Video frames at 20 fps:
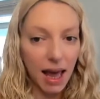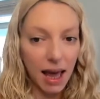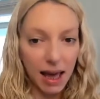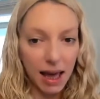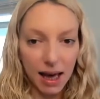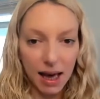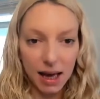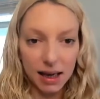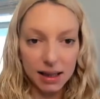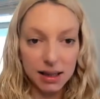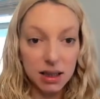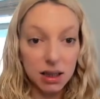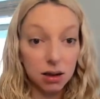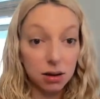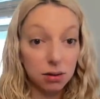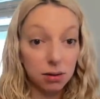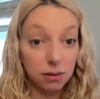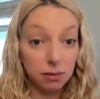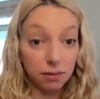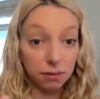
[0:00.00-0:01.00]
And
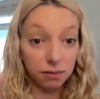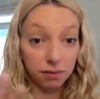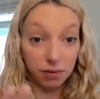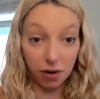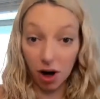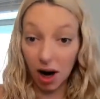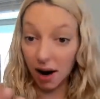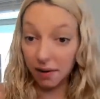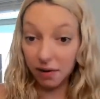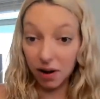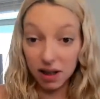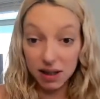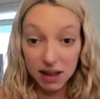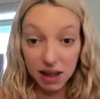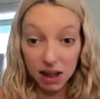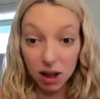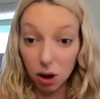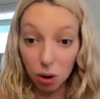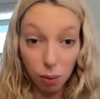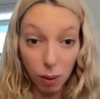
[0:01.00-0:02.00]
for every
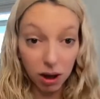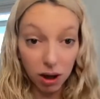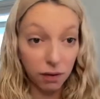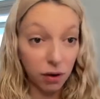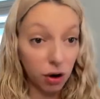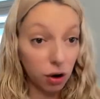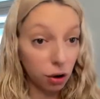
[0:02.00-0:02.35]
single one of you,